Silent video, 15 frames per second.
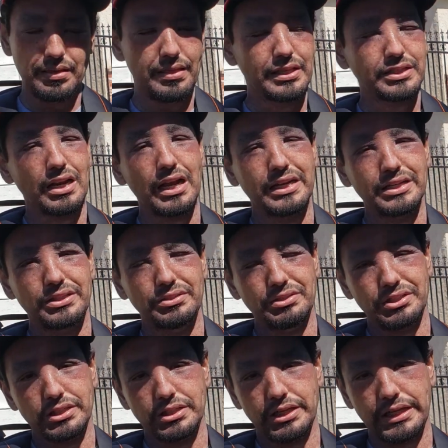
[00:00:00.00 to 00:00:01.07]
That's all I could do,
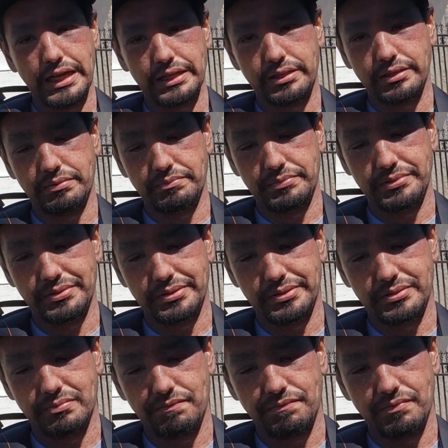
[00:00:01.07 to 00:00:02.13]
just look at them.
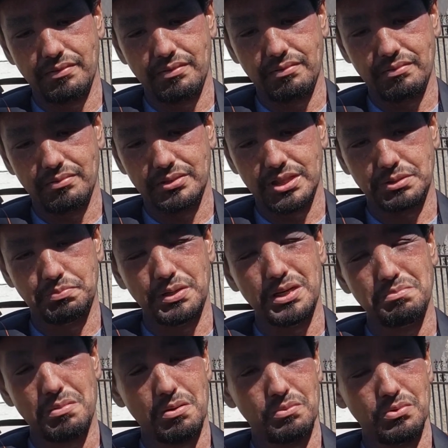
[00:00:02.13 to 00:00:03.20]
Just being
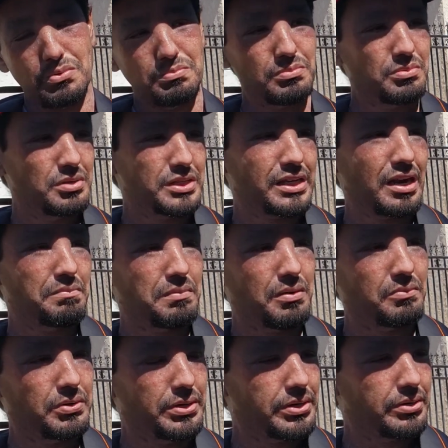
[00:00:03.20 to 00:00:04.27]
in my room, looking out my
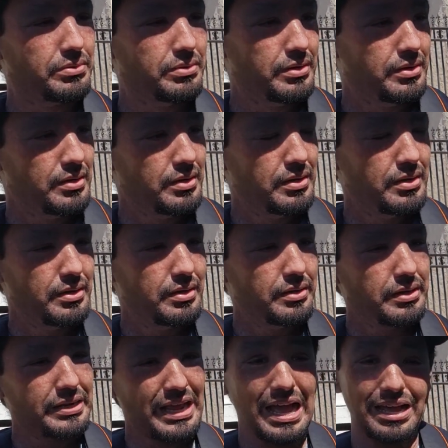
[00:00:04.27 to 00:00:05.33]
window.
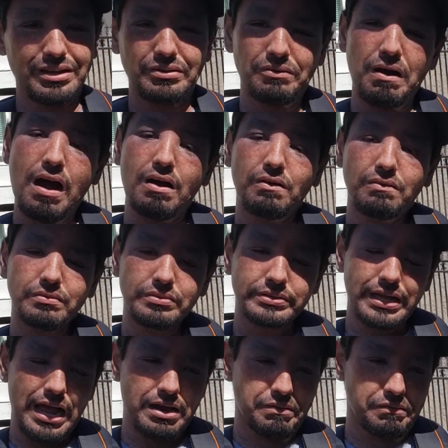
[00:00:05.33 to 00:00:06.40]
Can't go out,
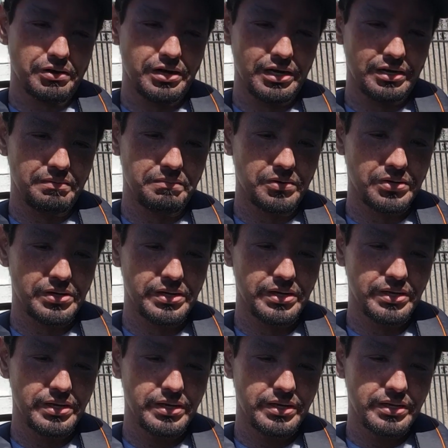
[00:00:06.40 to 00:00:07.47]
can't run anymore,
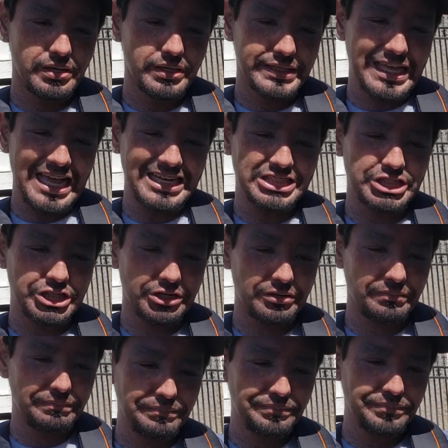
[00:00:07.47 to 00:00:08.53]
can't
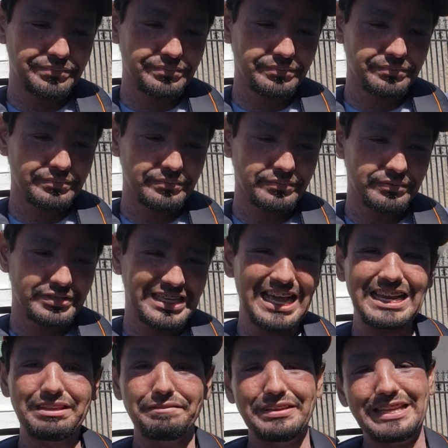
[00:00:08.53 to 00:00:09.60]
jump,
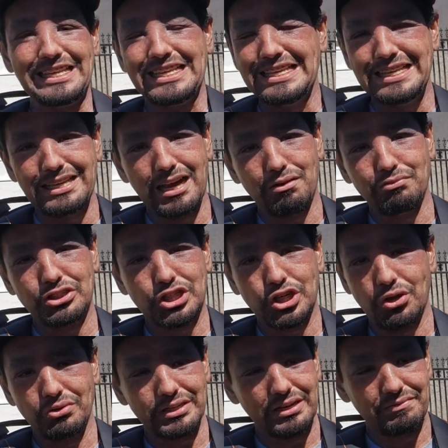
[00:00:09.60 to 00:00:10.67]
can't even eat. I would
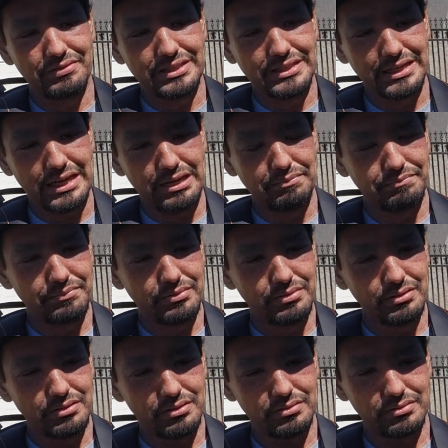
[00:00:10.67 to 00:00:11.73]
choke every time.
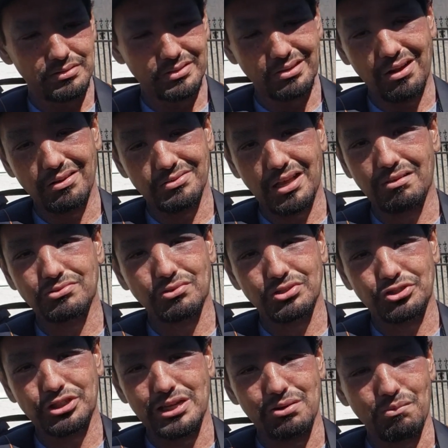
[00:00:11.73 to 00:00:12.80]
So I was always
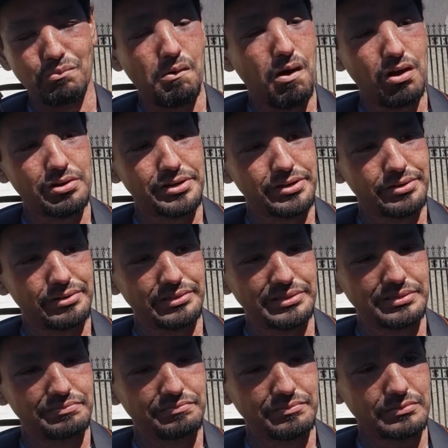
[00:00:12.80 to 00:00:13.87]
drinking water and
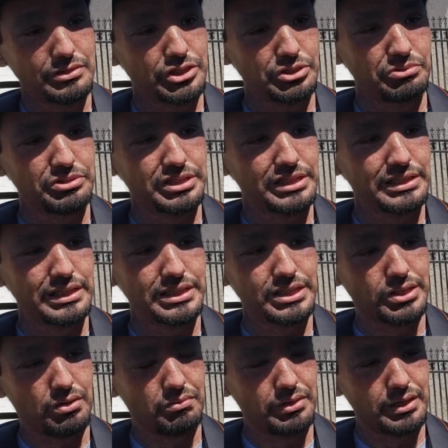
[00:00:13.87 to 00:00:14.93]
juices and
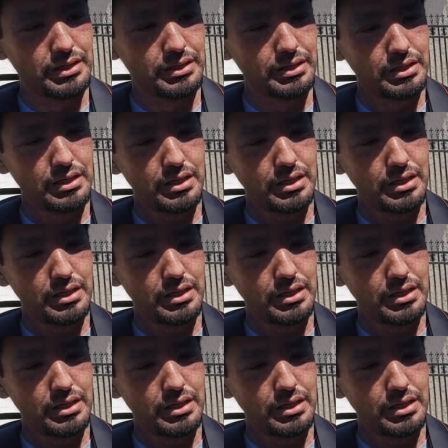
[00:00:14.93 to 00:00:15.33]
soda.